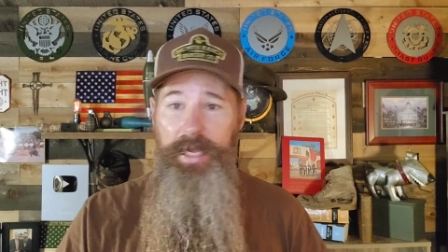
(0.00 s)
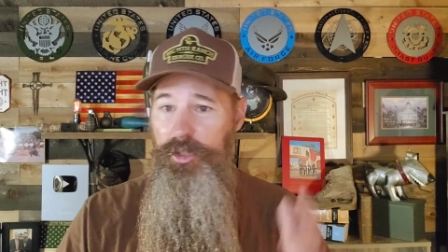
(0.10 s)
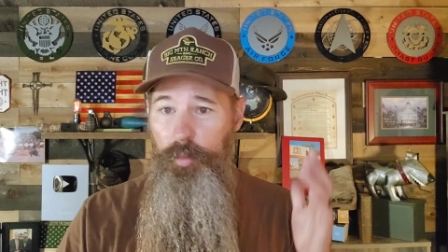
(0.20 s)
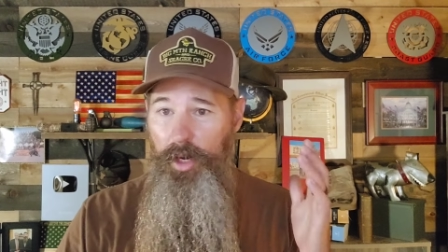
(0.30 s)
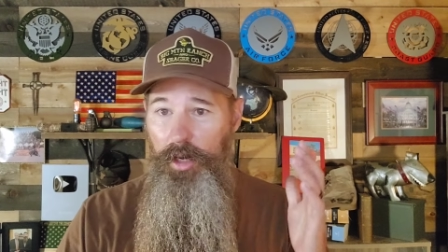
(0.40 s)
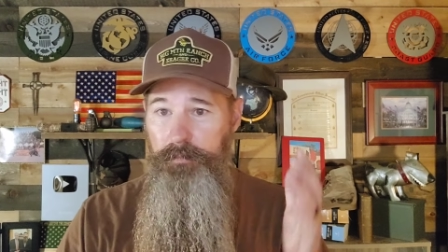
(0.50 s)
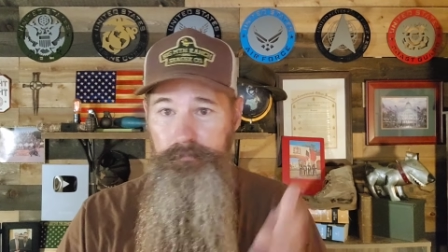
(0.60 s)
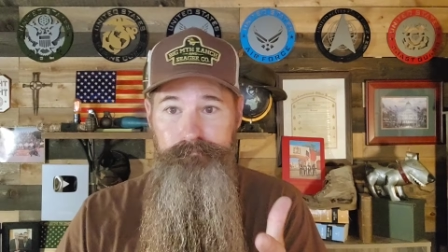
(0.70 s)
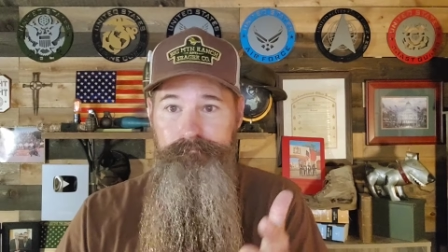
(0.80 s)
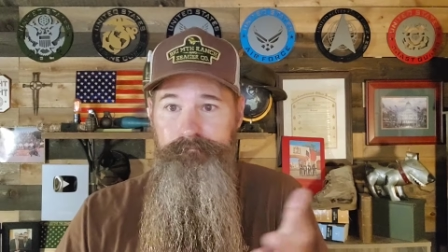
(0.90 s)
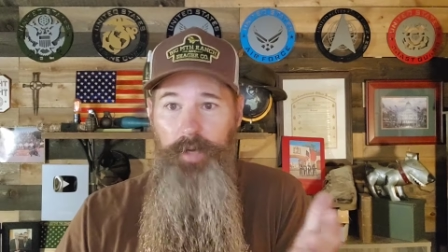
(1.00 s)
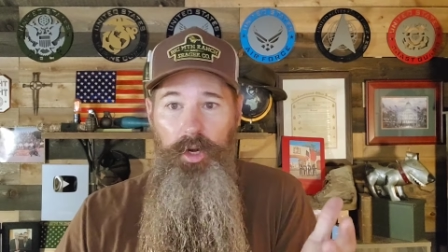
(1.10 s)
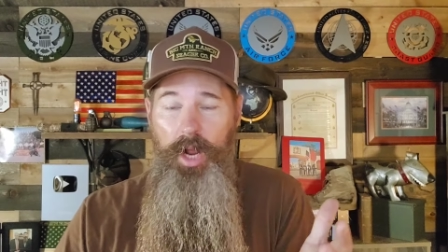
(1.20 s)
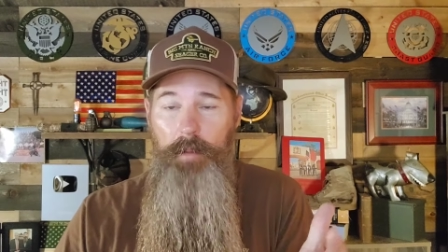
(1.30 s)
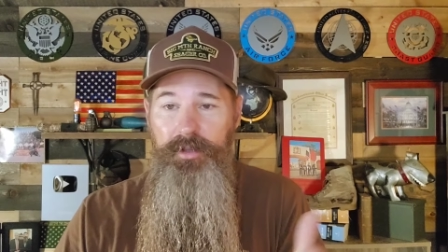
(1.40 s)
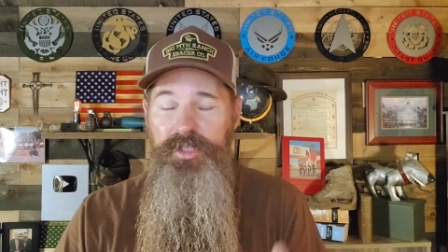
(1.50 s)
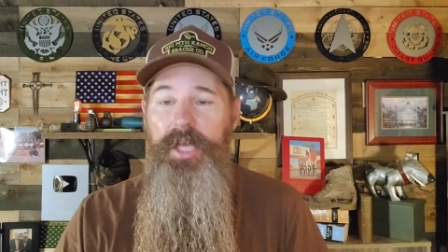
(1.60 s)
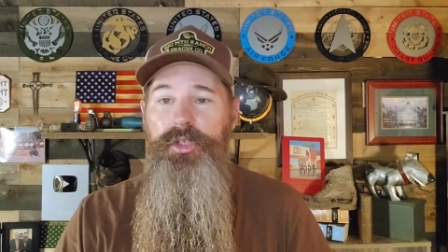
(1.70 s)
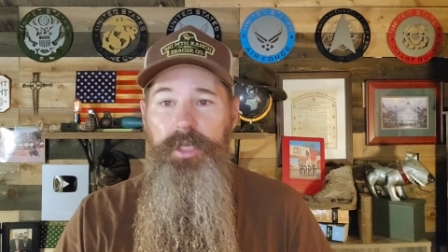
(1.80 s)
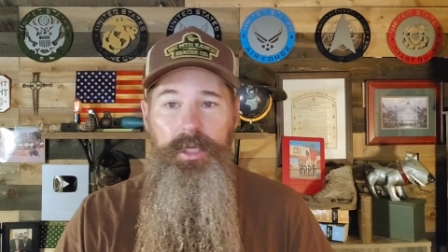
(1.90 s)
That's where our
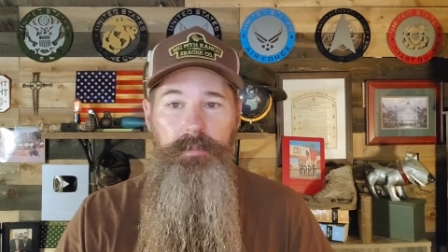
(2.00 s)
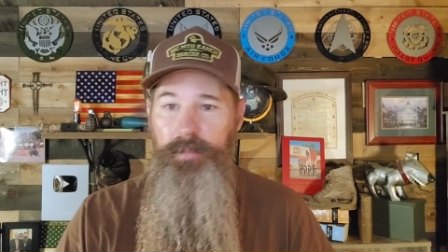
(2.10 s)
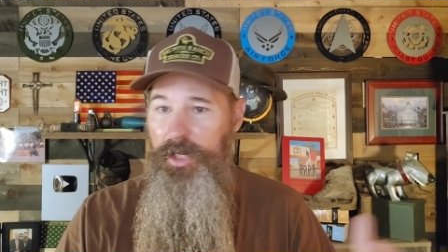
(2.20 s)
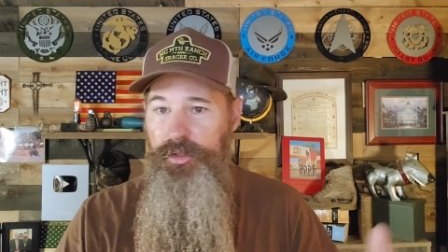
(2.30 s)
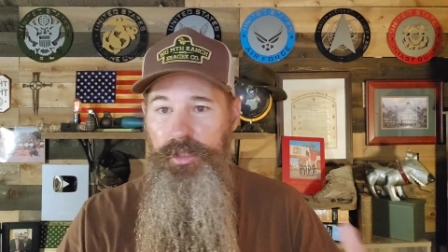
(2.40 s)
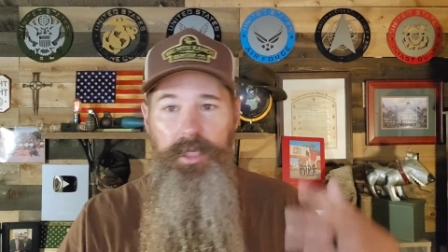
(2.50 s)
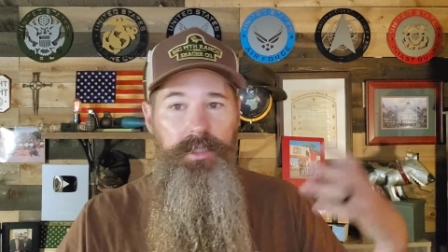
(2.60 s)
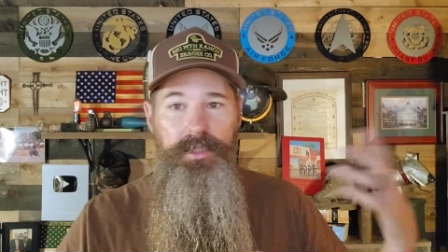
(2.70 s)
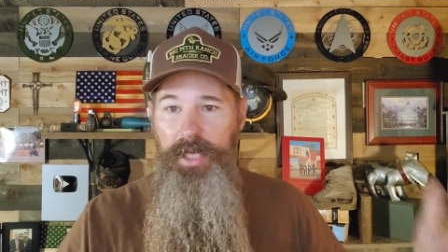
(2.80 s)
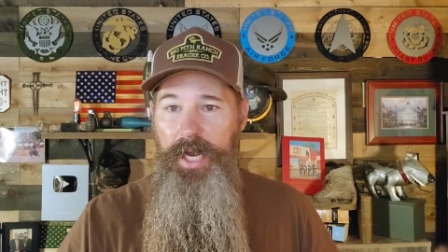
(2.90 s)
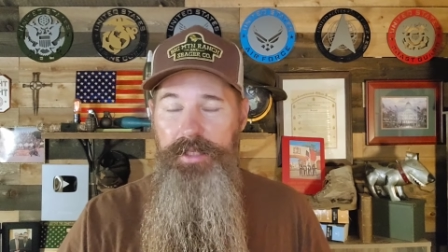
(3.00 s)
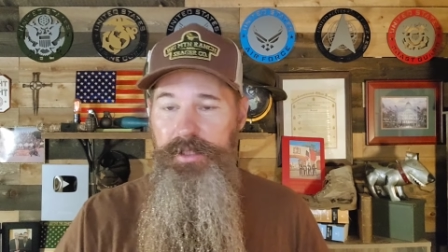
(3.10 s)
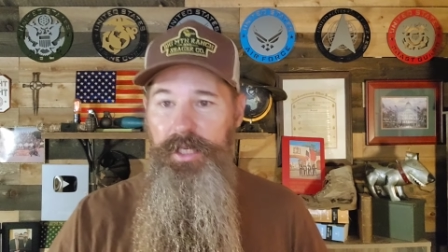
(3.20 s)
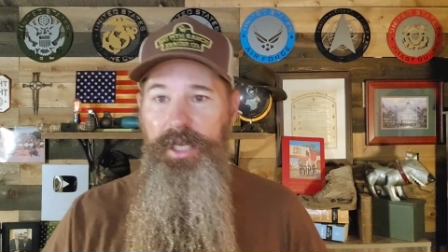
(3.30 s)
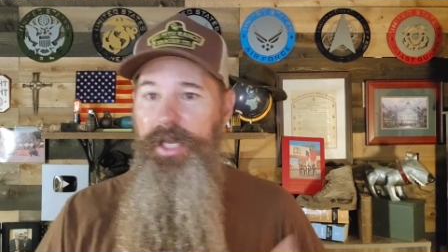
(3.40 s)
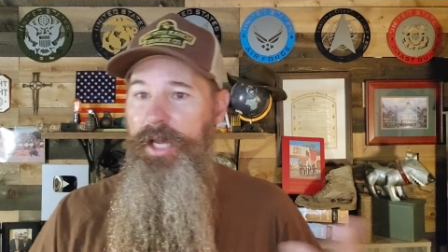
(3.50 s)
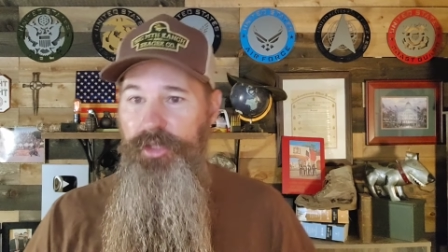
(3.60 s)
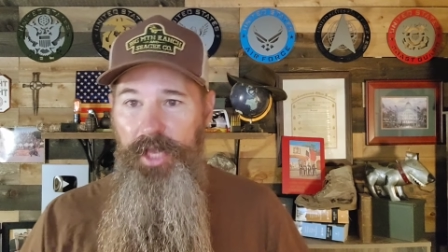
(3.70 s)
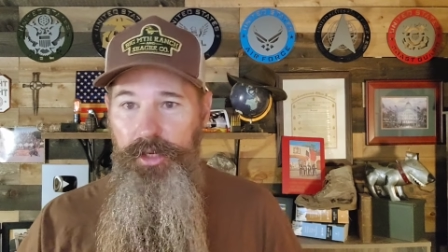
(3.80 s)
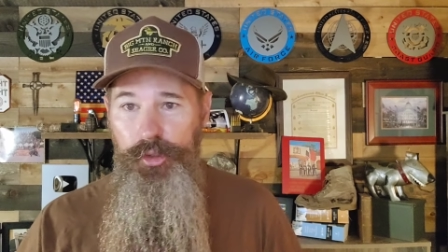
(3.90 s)
compensation, pension, DIC,
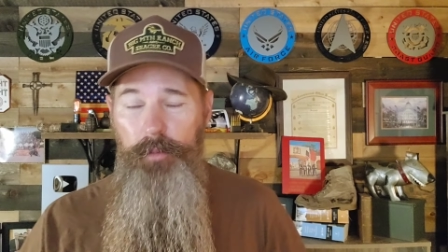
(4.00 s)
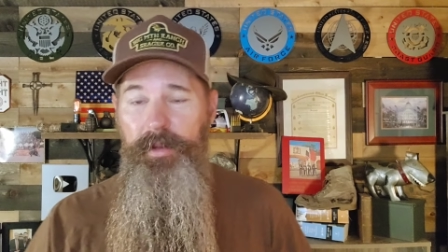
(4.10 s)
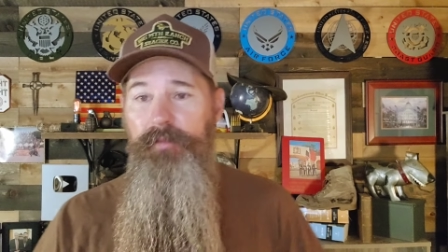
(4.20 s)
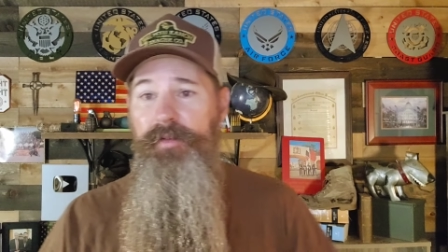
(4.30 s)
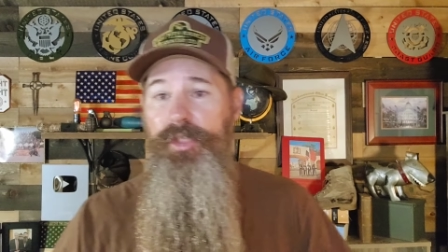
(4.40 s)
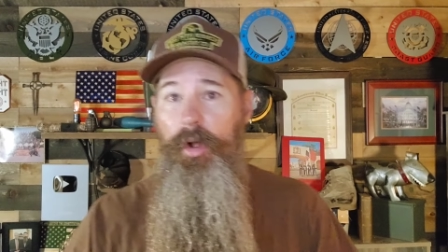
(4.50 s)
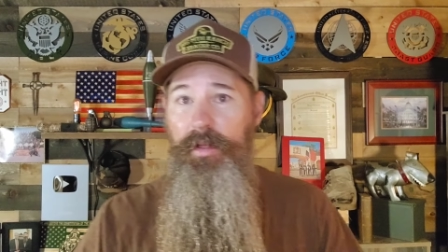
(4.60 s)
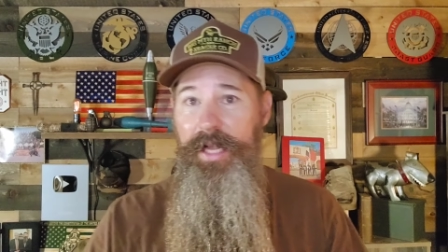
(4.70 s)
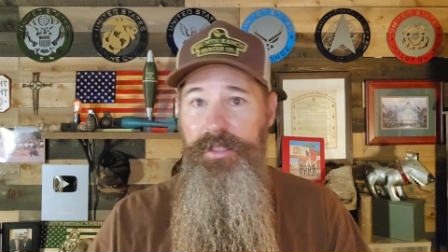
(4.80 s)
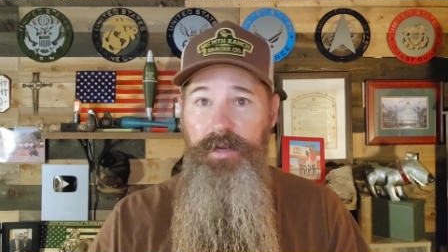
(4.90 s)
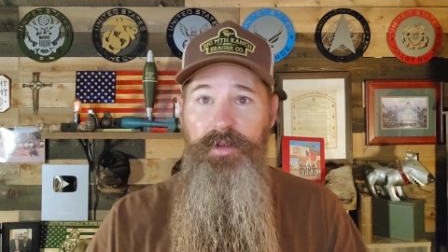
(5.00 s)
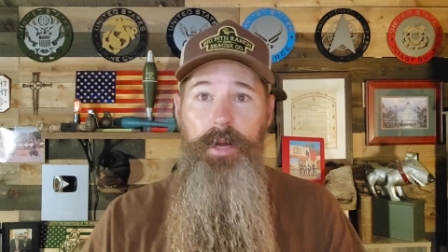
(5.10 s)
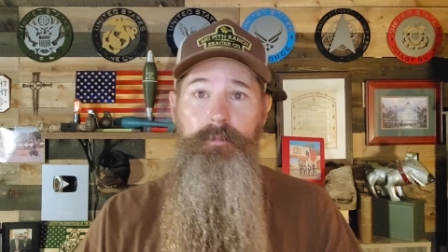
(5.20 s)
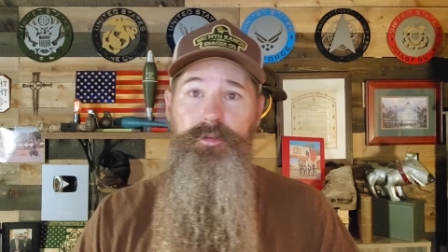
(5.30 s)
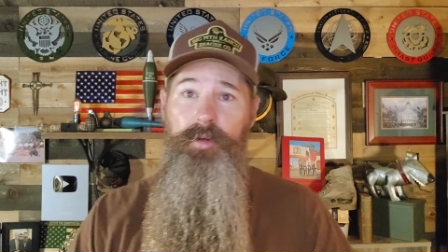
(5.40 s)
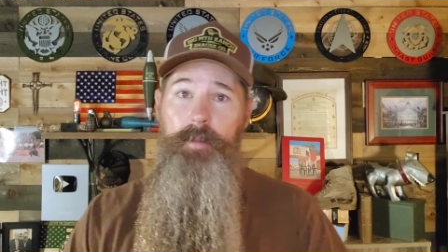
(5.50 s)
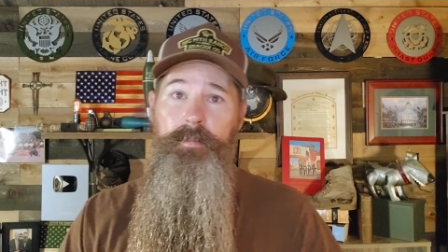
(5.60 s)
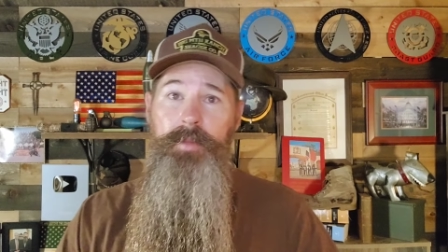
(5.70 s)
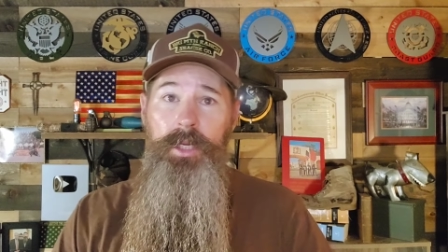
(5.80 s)
educational benefits, all of that stuff comes from.